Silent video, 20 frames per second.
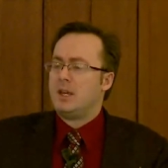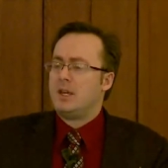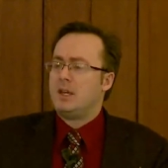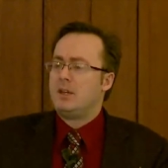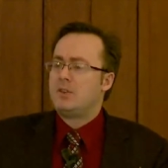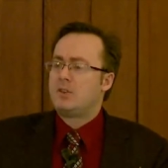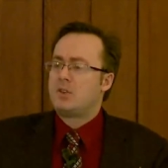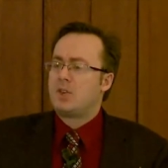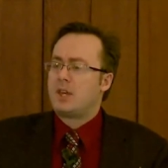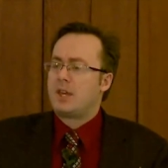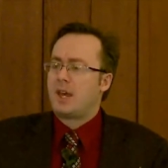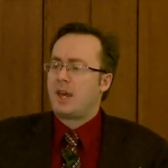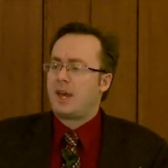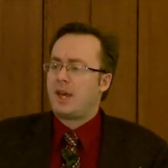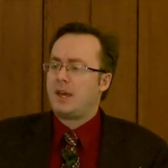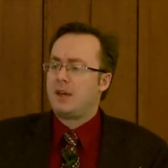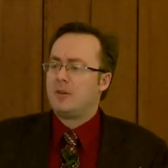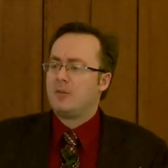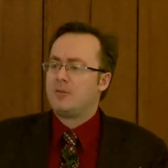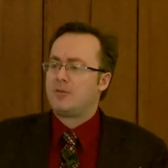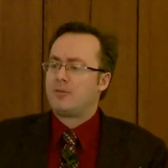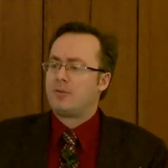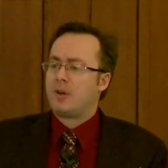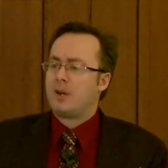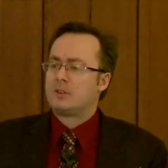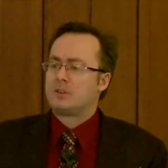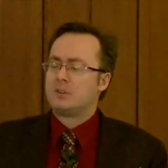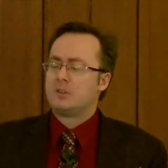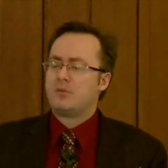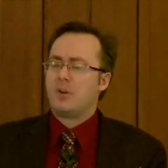is they have
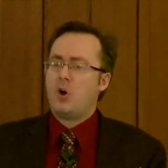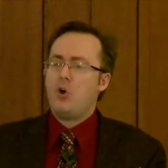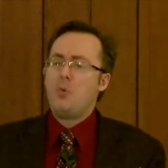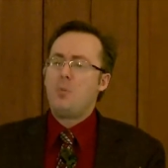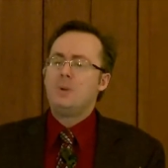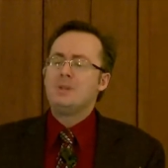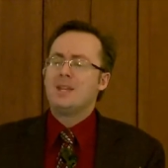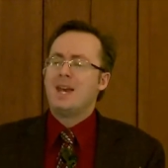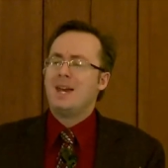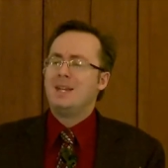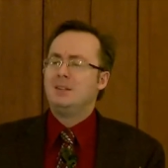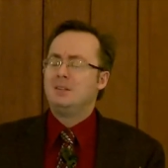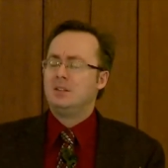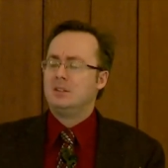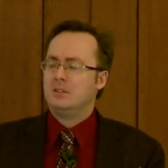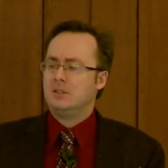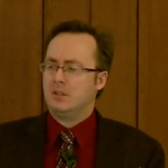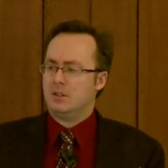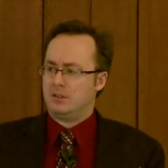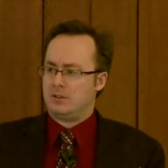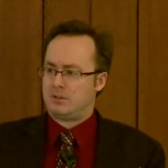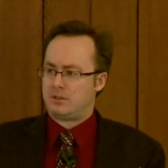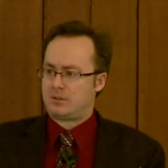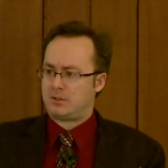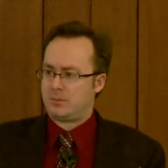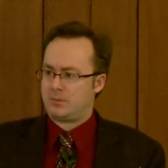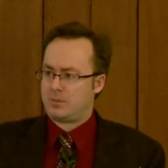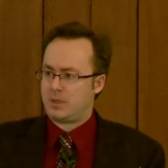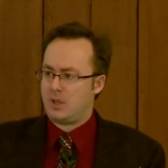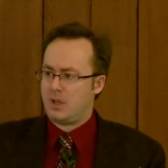a sort of
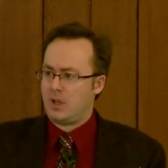open-endedness,